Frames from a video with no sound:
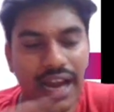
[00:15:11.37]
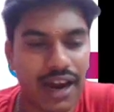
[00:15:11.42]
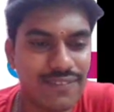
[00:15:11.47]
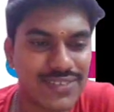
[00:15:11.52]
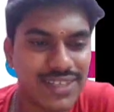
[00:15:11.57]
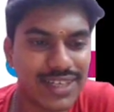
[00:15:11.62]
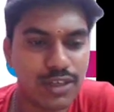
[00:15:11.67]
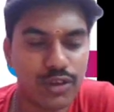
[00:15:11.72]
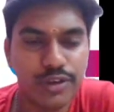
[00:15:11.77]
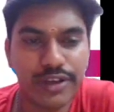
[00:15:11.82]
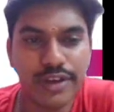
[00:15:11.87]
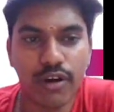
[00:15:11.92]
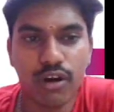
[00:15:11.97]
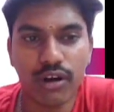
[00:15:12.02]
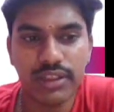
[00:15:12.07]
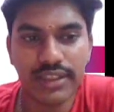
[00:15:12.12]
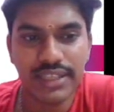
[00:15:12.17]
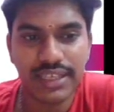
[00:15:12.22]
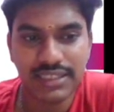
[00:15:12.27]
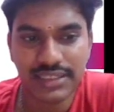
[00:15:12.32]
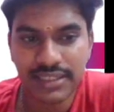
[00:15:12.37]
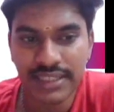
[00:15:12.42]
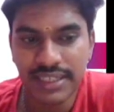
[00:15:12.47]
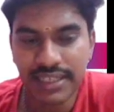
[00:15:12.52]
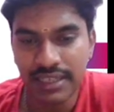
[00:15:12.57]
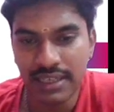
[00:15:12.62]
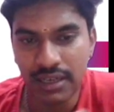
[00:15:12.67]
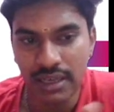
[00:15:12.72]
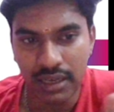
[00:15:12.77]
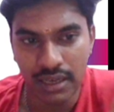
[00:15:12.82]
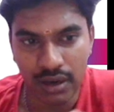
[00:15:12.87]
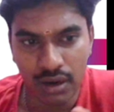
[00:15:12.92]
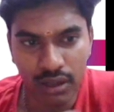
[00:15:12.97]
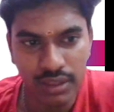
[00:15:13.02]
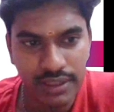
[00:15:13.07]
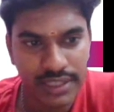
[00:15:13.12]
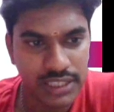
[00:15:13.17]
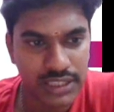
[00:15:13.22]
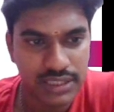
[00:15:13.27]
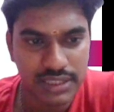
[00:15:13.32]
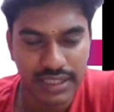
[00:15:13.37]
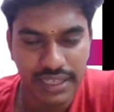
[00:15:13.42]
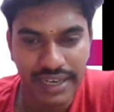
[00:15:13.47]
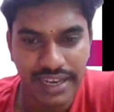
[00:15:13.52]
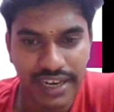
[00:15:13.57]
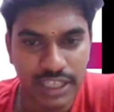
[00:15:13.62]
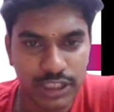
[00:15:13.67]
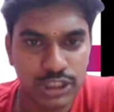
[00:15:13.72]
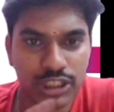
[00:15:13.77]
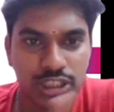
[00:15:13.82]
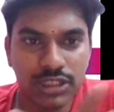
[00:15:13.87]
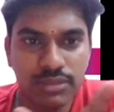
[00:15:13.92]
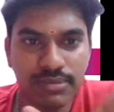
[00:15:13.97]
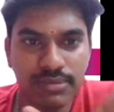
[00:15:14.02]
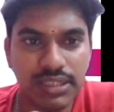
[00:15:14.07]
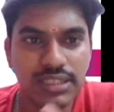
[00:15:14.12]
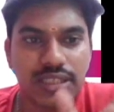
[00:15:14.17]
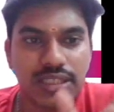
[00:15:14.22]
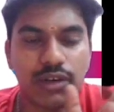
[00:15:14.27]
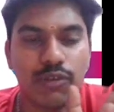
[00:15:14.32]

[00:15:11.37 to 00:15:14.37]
After doing all these three adjustments,